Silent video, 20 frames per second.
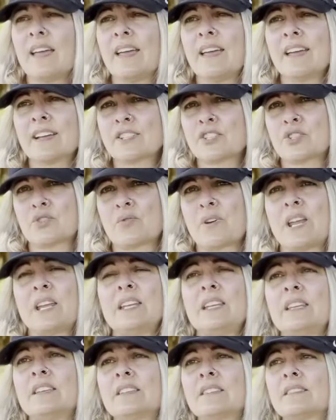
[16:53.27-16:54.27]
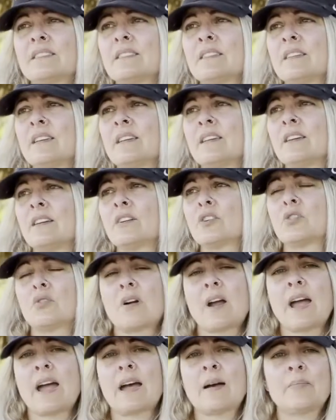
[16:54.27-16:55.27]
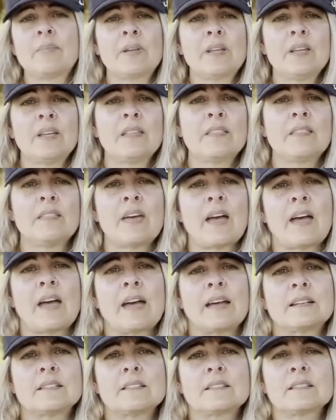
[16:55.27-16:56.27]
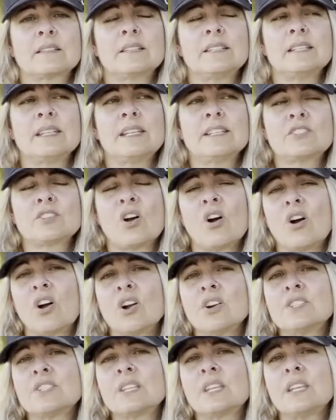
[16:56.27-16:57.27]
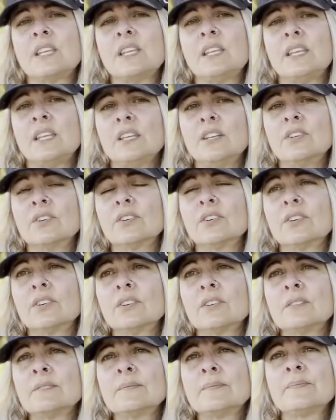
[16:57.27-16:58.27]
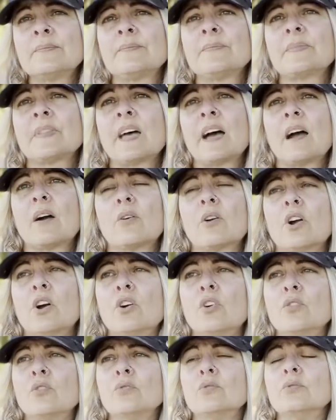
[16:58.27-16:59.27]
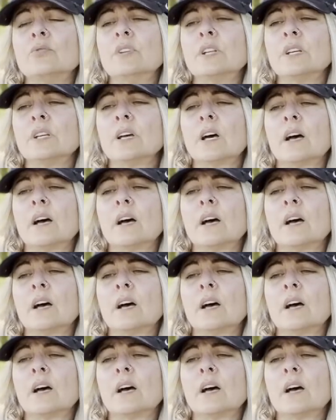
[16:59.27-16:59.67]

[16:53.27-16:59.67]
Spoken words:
extraneous crap that it's hard to hear our own